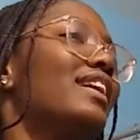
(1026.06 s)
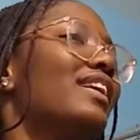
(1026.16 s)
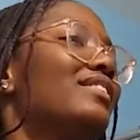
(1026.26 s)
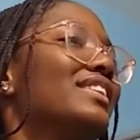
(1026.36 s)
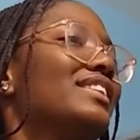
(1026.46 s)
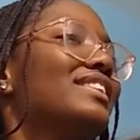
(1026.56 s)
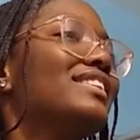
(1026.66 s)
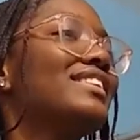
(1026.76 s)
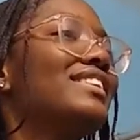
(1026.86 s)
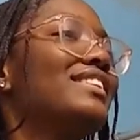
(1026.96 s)
Oh my
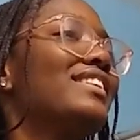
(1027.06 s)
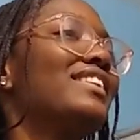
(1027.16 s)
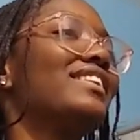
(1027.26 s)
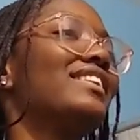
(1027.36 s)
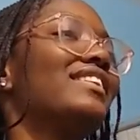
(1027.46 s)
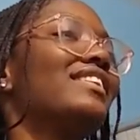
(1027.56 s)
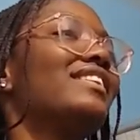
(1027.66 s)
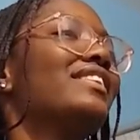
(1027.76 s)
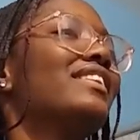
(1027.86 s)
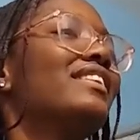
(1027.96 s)
god.
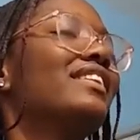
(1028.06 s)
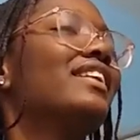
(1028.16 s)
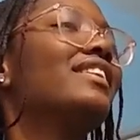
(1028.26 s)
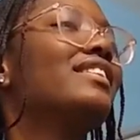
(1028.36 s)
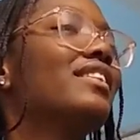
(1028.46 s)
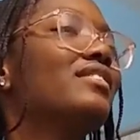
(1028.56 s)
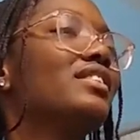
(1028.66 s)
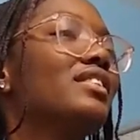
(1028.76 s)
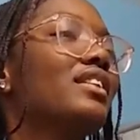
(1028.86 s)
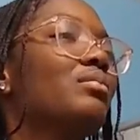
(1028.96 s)
Okay. So I'm
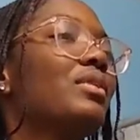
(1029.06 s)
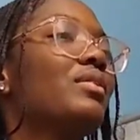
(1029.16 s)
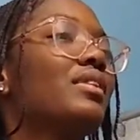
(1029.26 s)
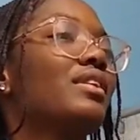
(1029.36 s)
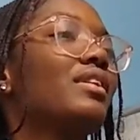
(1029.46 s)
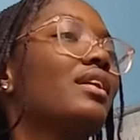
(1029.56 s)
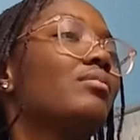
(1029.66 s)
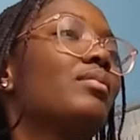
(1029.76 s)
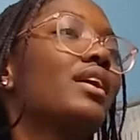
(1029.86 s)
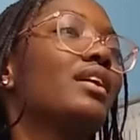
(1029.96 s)
just going to like play with it and
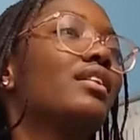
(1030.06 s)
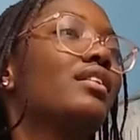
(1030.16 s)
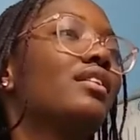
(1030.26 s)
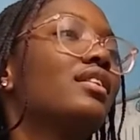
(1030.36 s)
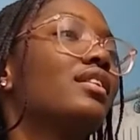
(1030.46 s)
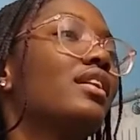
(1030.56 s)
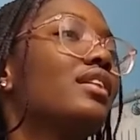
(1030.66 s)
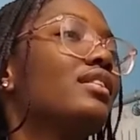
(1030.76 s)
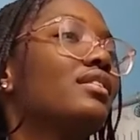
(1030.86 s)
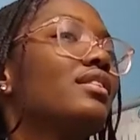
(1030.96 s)
like make it look
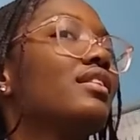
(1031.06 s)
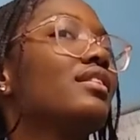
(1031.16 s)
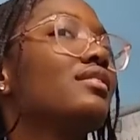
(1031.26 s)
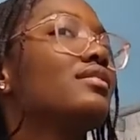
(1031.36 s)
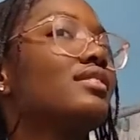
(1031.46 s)
like, you know.